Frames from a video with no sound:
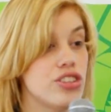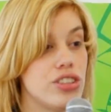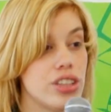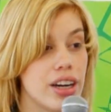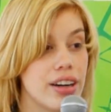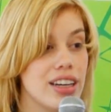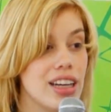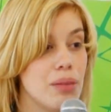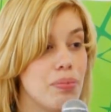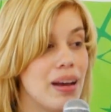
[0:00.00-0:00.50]

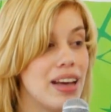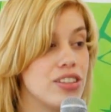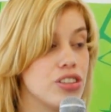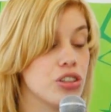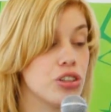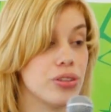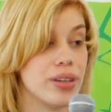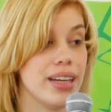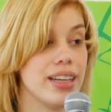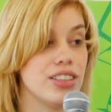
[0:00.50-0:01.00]
Startup has a
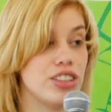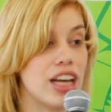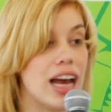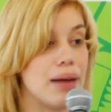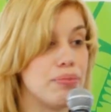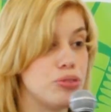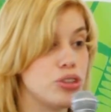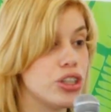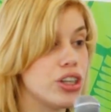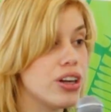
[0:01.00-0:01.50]
great
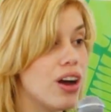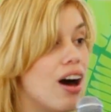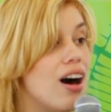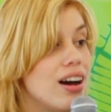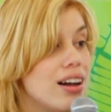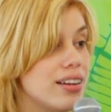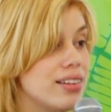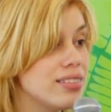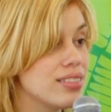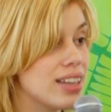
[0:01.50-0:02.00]
chapter
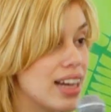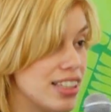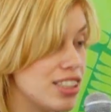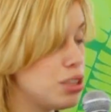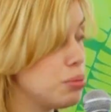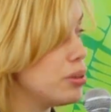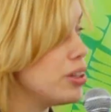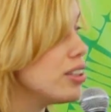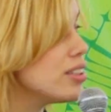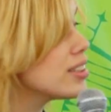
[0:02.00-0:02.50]
on
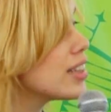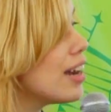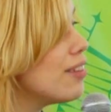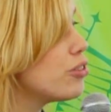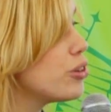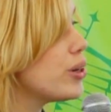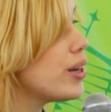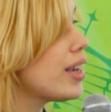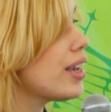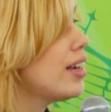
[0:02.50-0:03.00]
customer
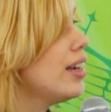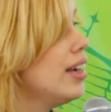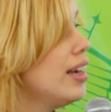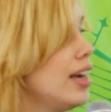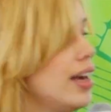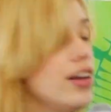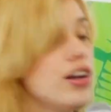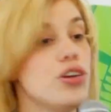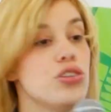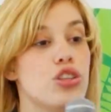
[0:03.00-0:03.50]
discovery,
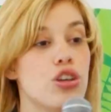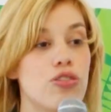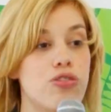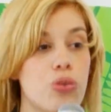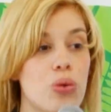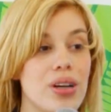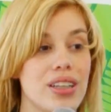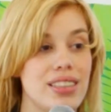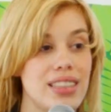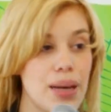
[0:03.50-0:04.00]
and also
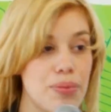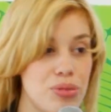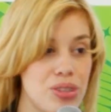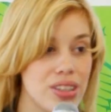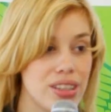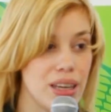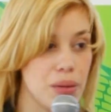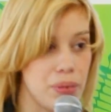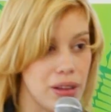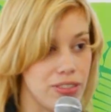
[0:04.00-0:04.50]
4 steps to
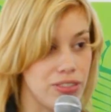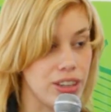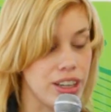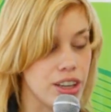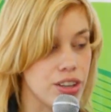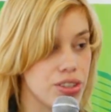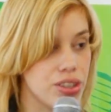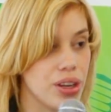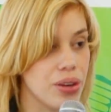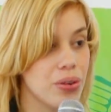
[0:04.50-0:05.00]
the
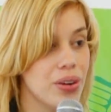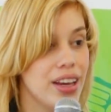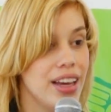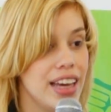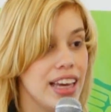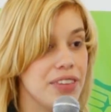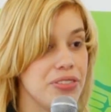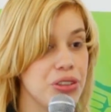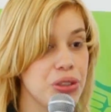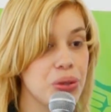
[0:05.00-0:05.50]
Epiphany. So
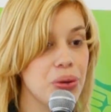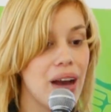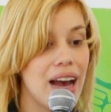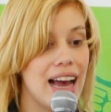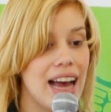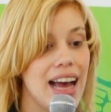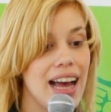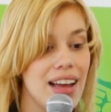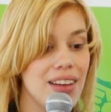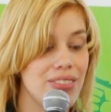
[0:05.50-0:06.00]
if you
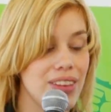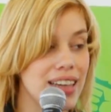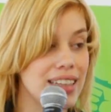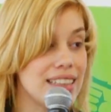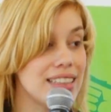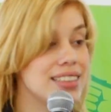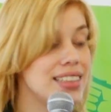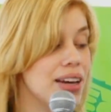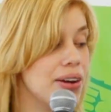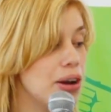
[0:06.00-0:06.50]
have
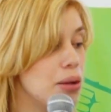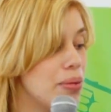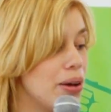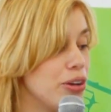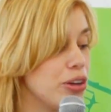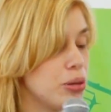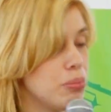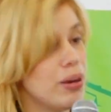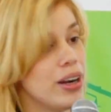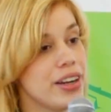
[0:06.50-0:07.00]
any doubt about
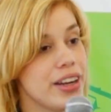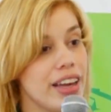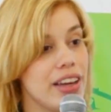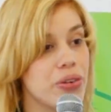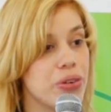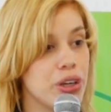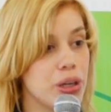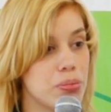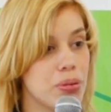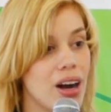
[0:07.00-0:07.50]
your market
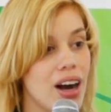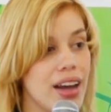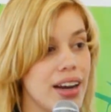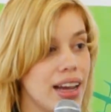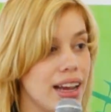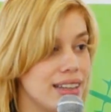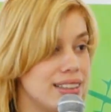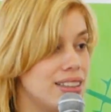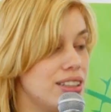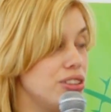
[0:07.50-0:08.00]
or your
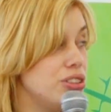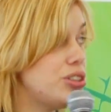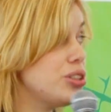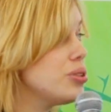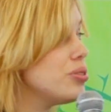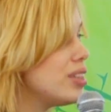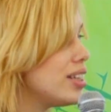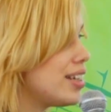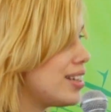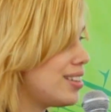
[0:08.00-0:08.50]
product,
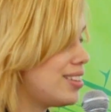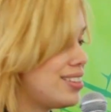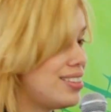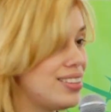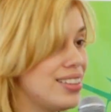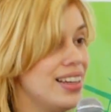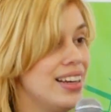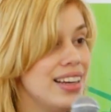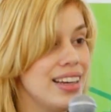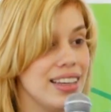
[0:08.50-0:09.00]
do
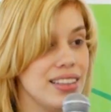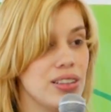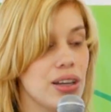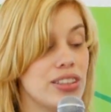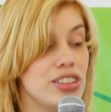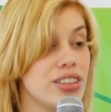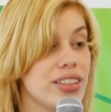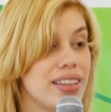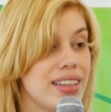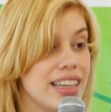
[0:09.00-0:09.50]
this. It's
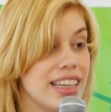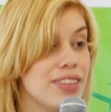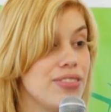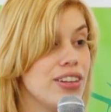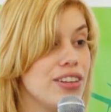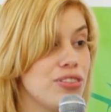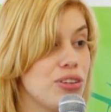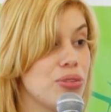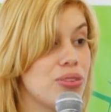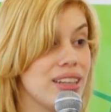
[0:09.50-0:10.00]
actually, even
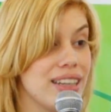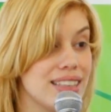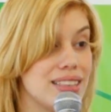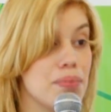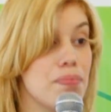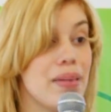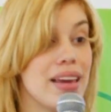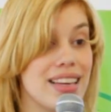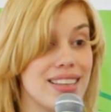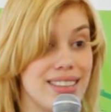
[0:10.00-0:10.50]
if you think it's
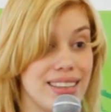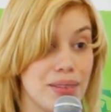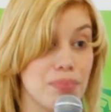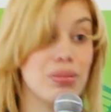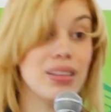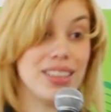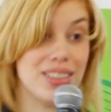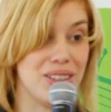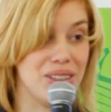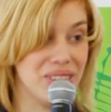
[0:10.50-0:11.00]
amazing,
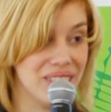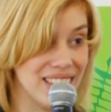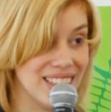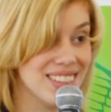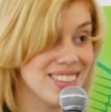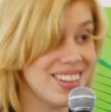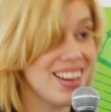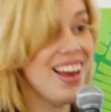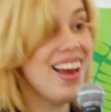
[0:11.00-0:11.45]
please do this.